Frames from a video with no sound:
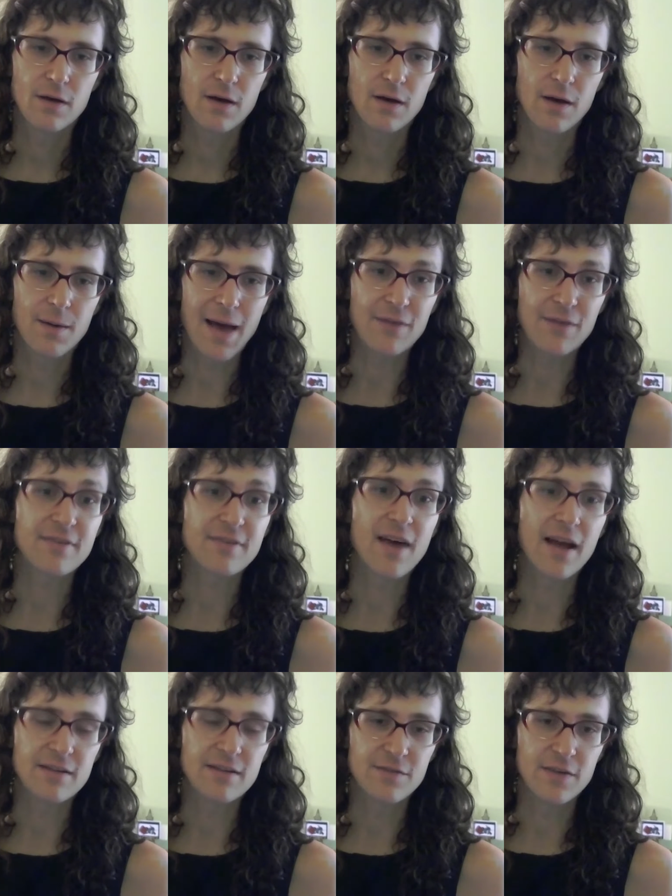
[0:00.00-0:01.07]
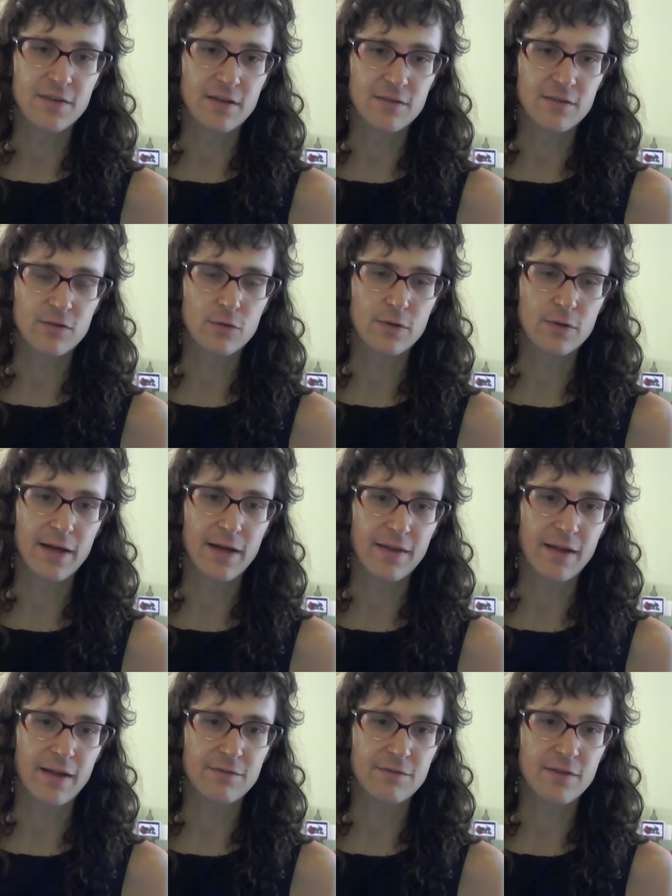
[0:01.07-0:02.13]
outside of Divinity School, how
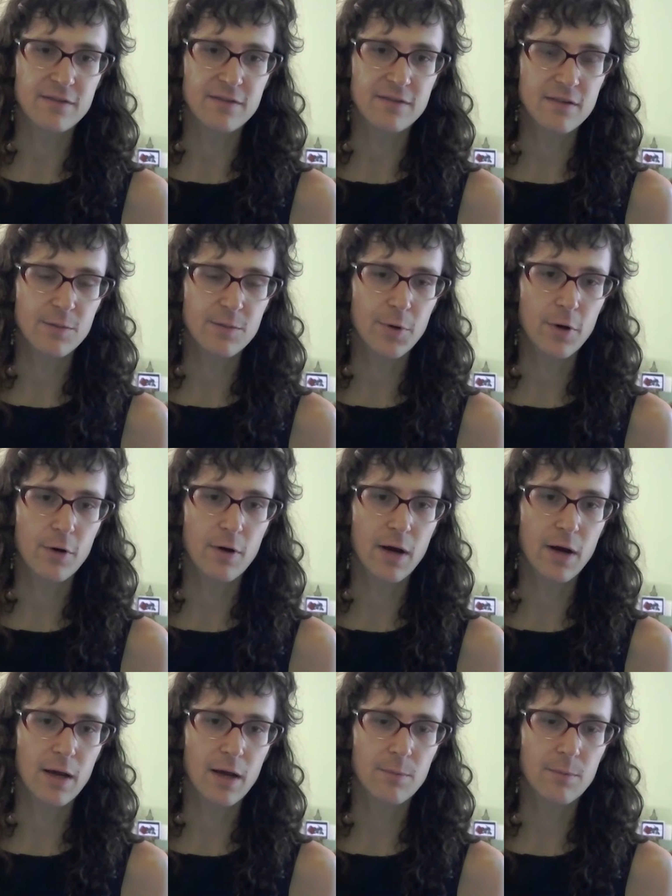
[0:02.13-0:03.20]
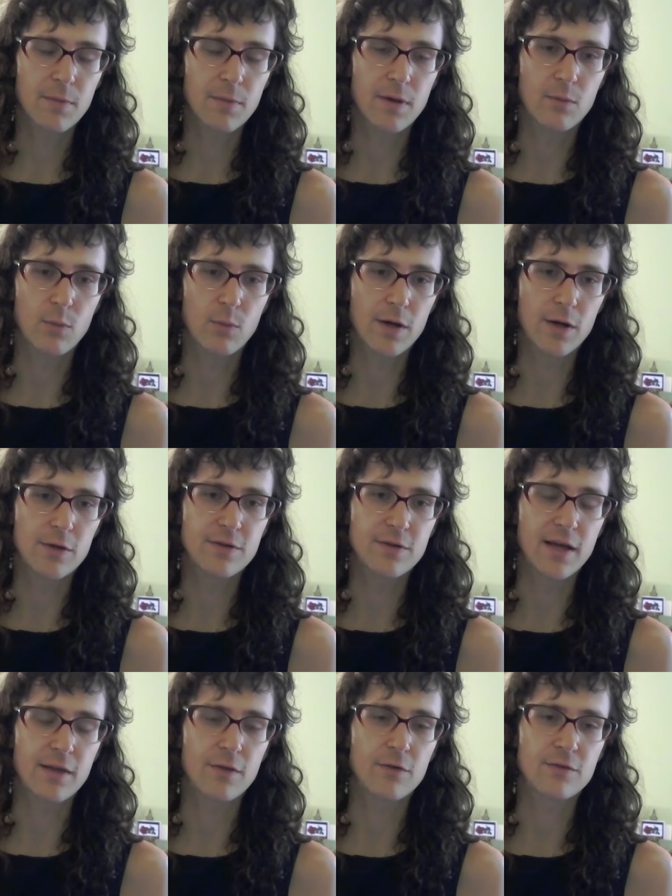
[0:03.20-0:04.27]
that fits into the program and where you
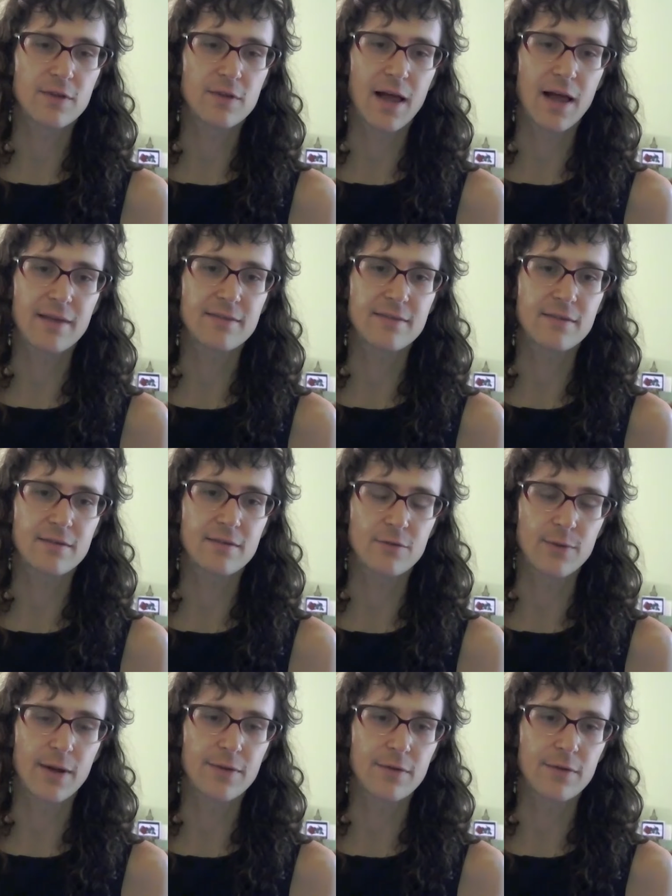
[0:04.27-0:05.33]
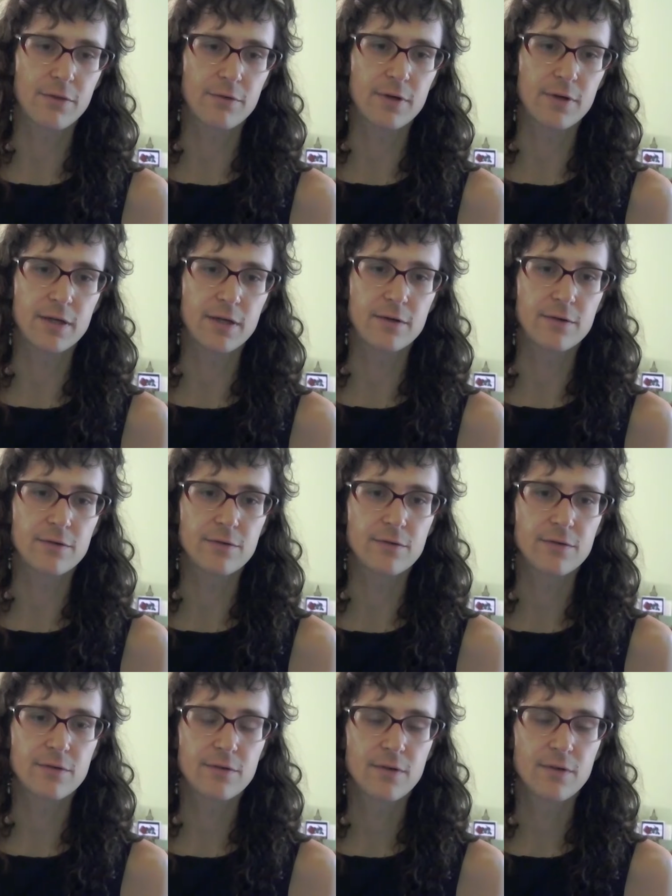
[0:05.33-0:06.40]
take those classes throughout the 3
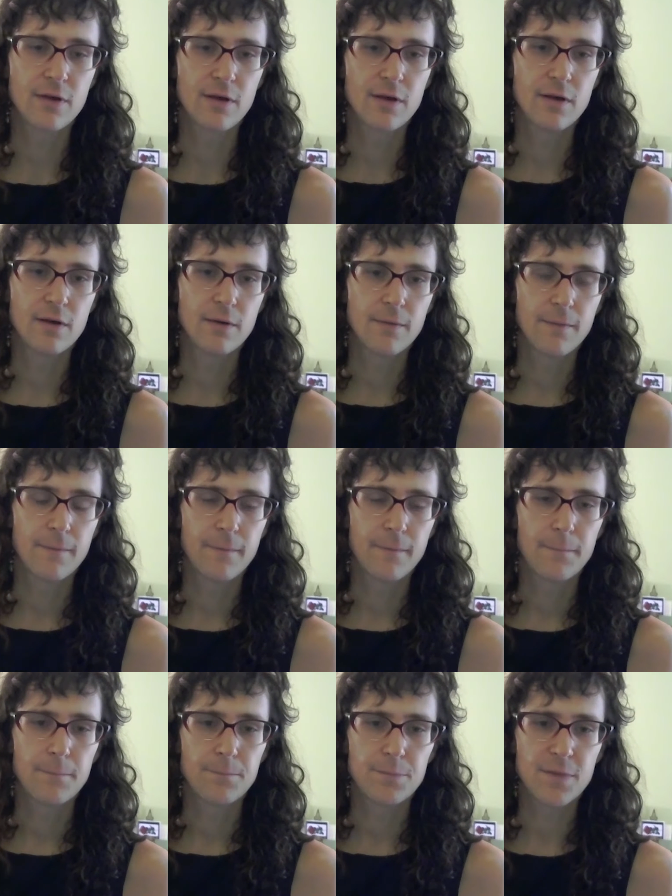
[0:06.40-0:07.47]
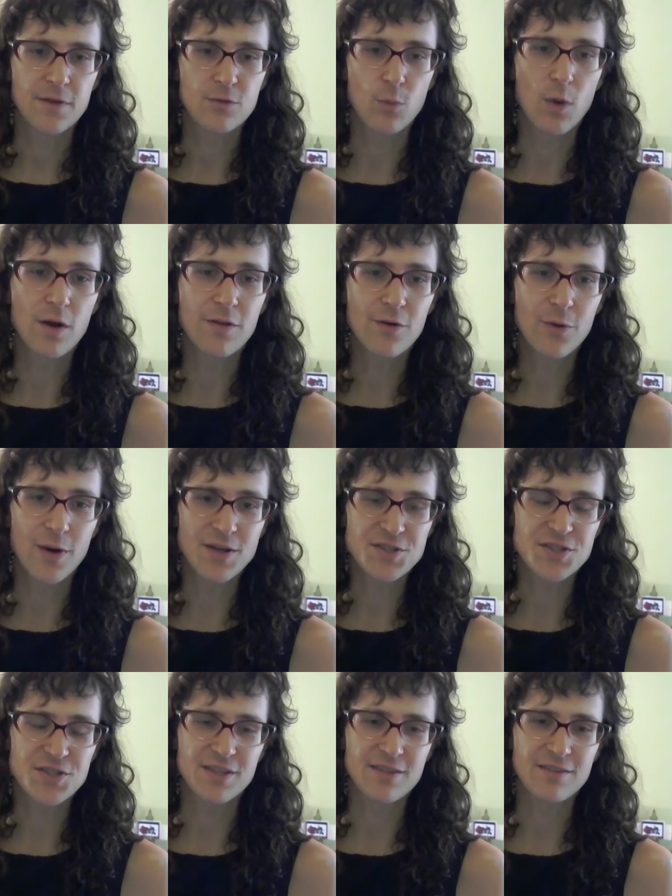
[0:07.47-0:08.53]
years. That's one of the
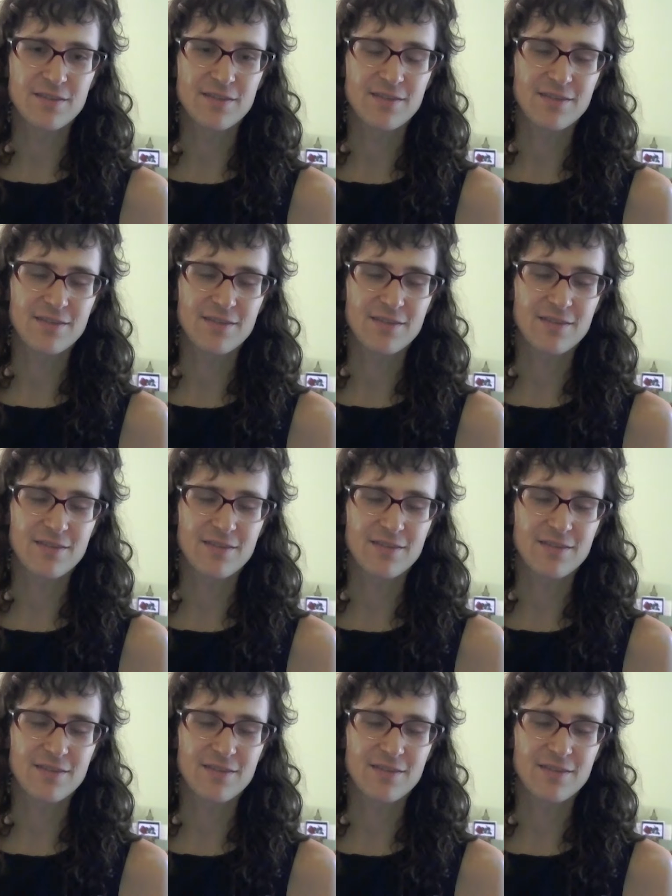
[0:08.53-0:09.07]
questions.